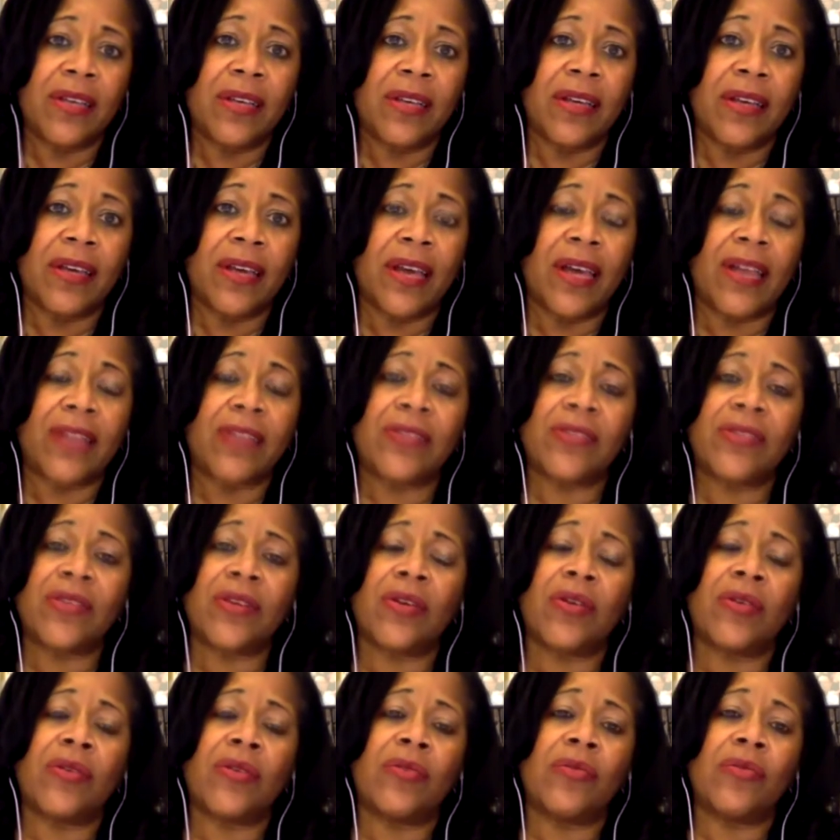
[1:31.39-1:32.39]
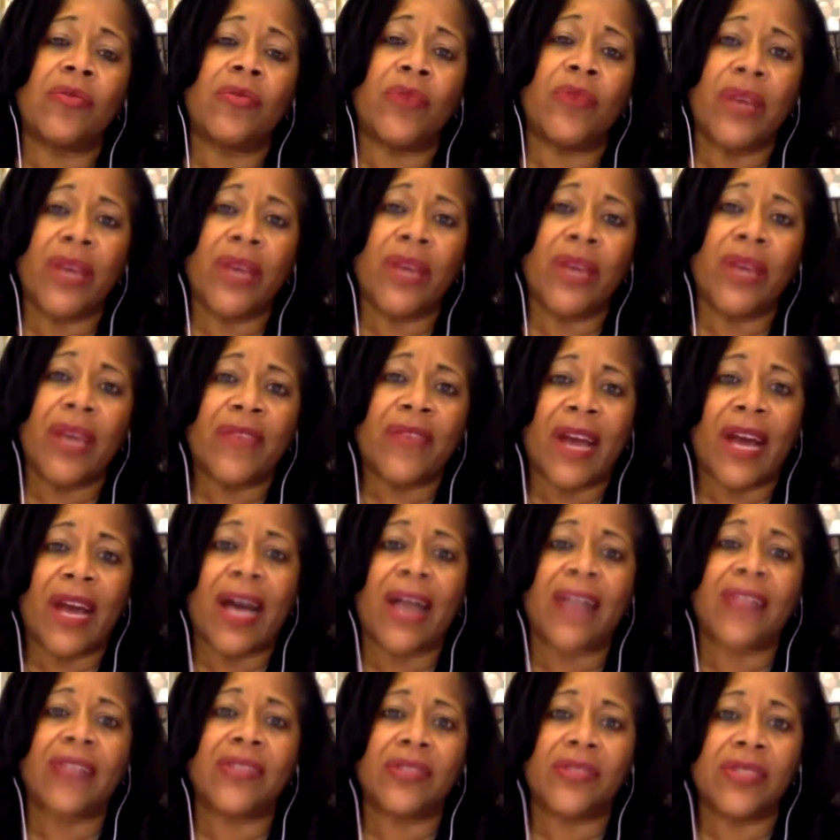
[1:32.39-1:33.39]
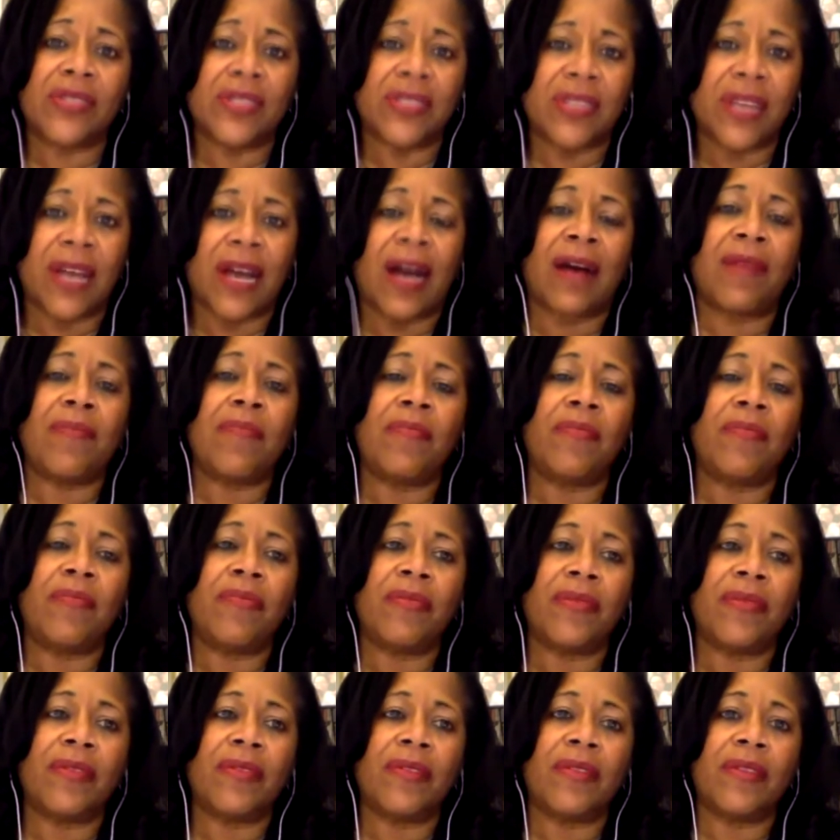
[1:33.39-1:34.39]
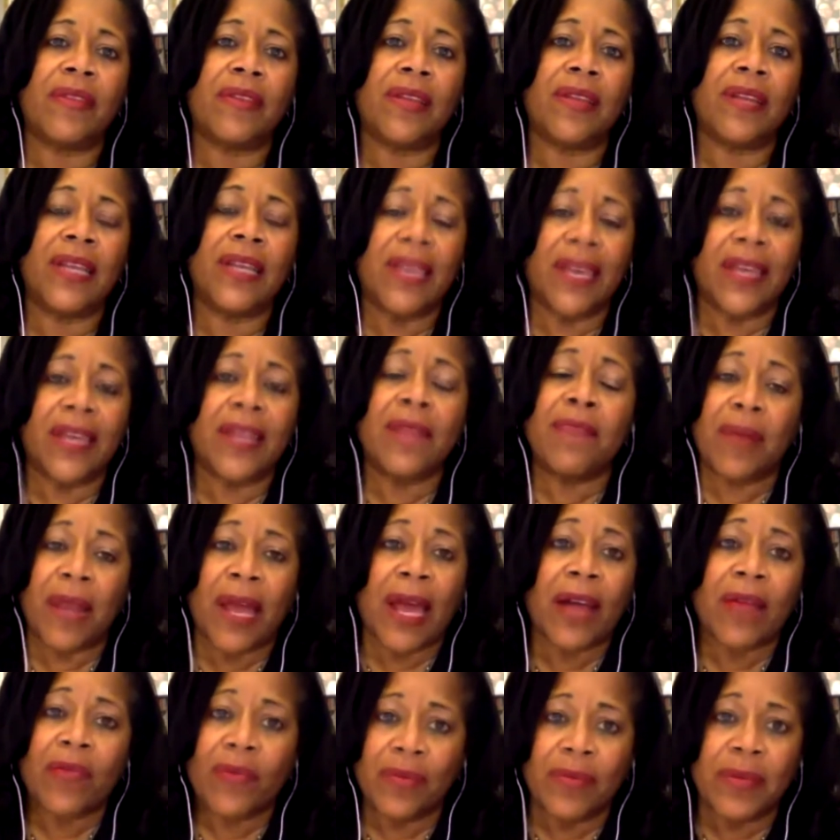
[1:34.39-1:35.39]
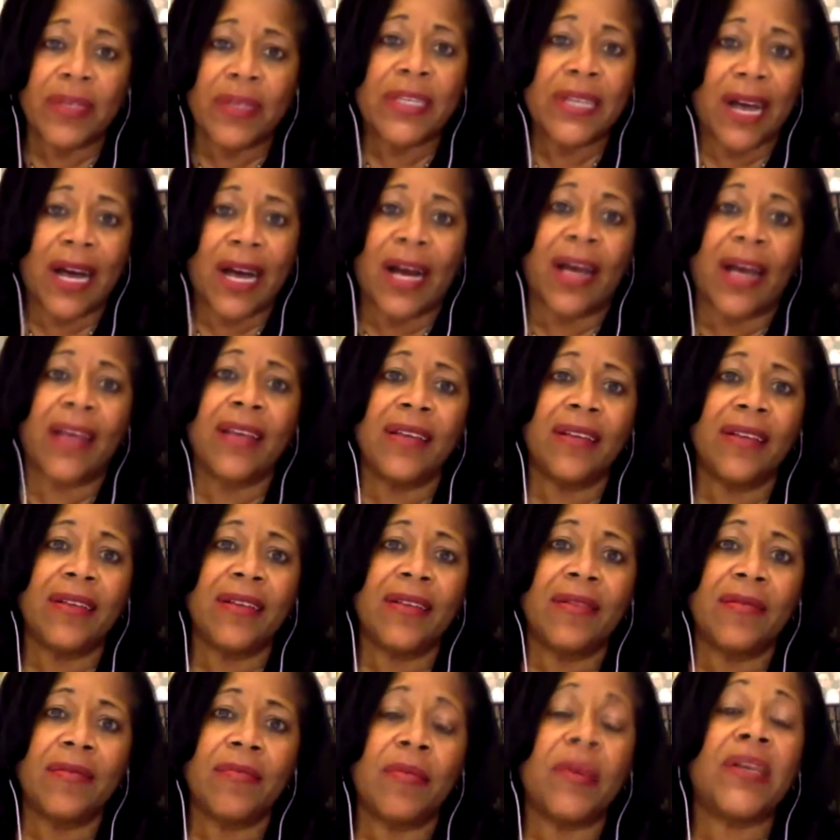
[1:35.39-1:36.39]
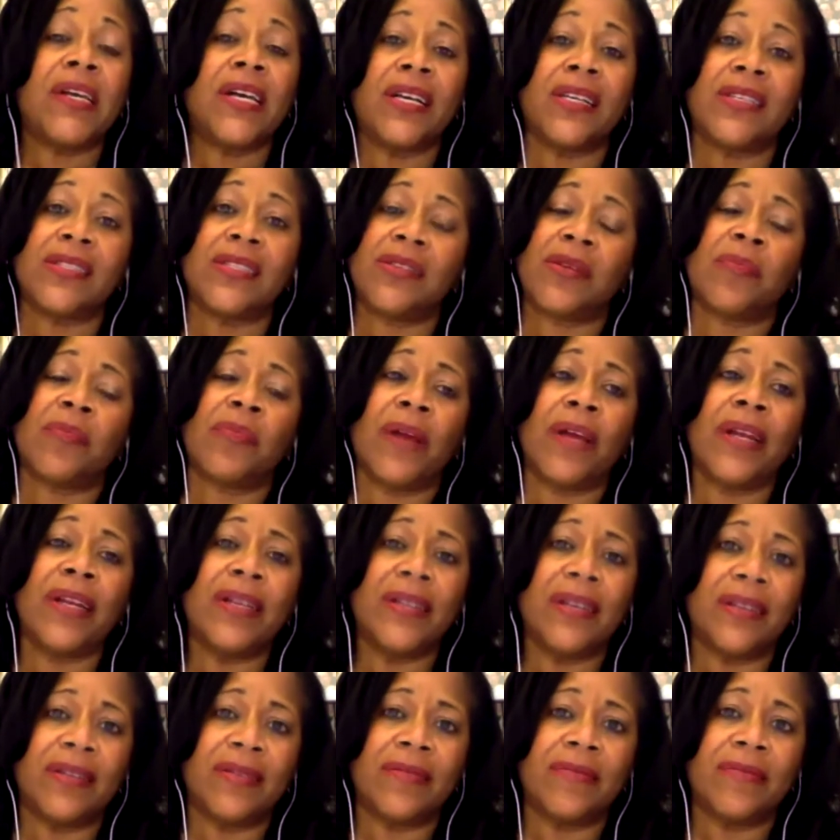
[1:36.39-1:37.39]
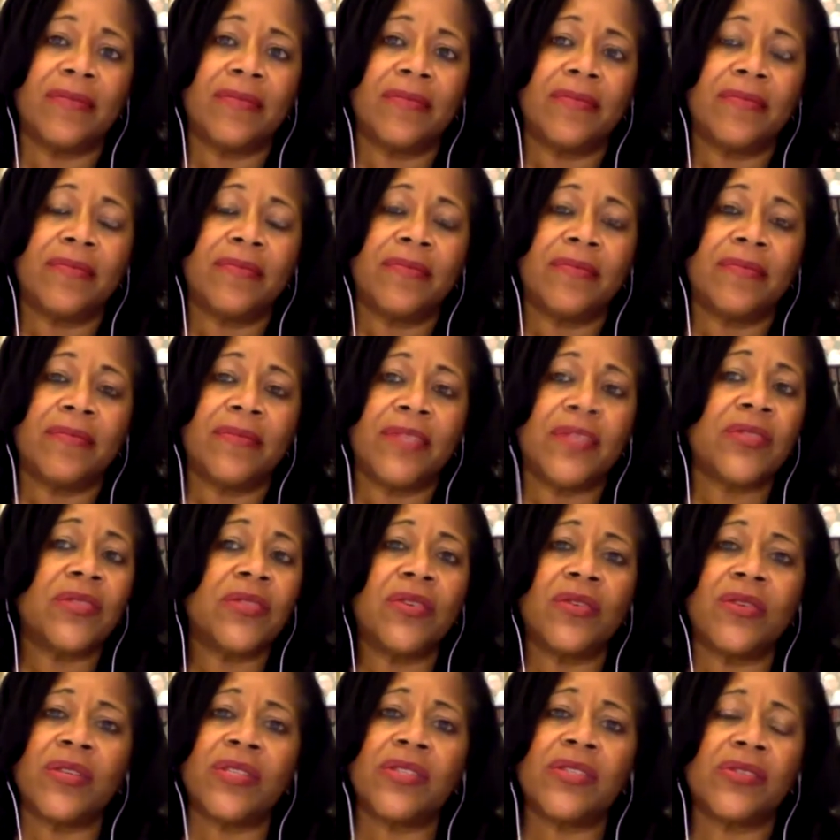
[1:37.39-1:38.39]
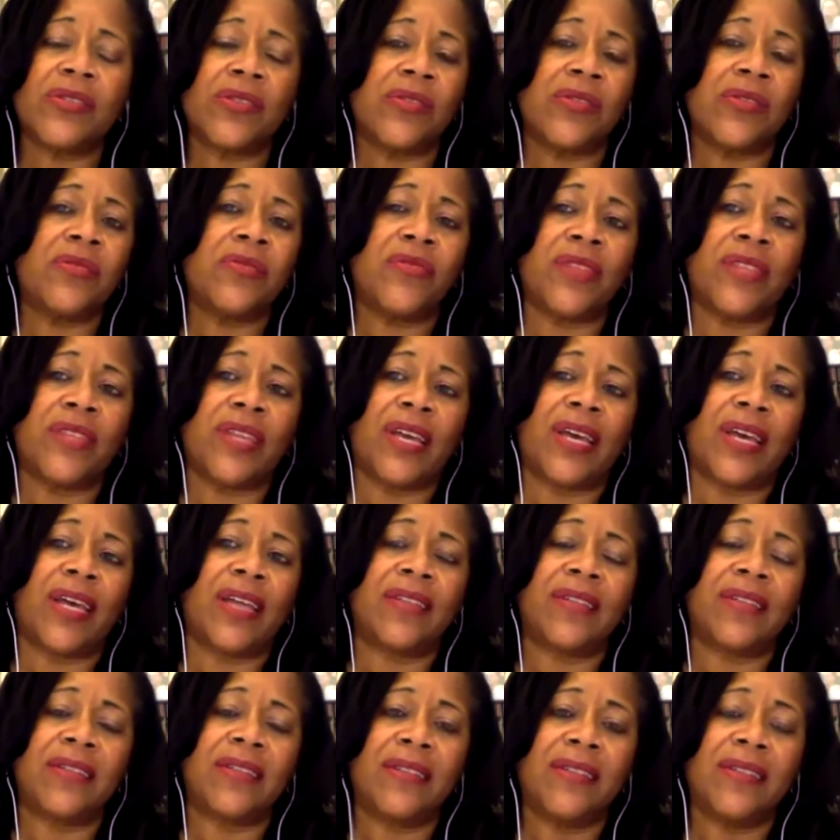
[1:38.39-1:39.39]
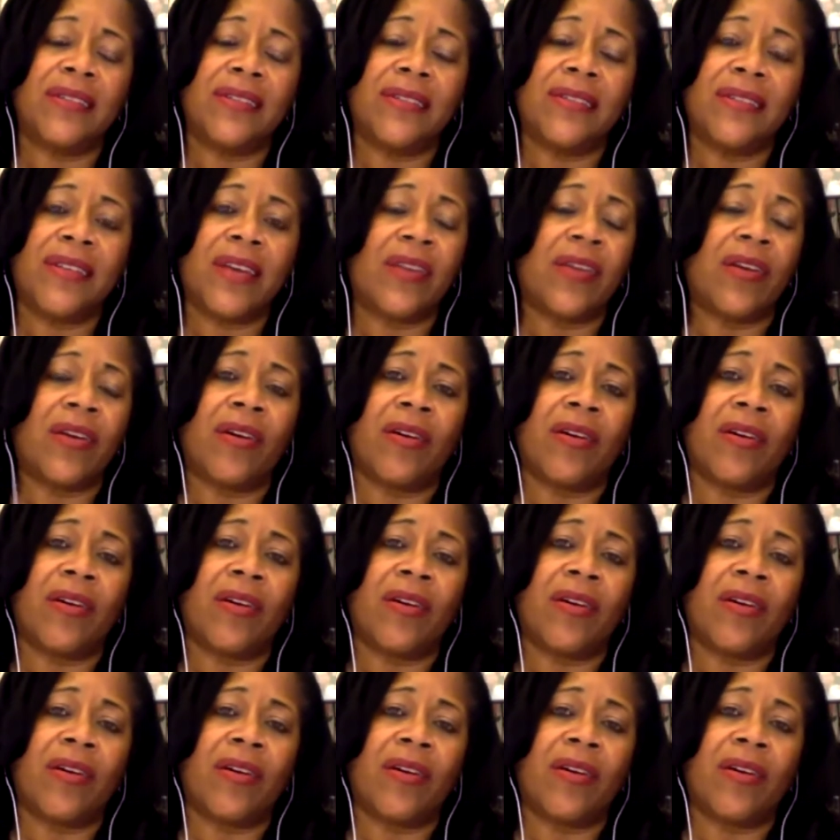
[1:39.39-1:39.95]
Wow. And so we have got to stop letting Black women die because they're pregnant. There's no excuse for that at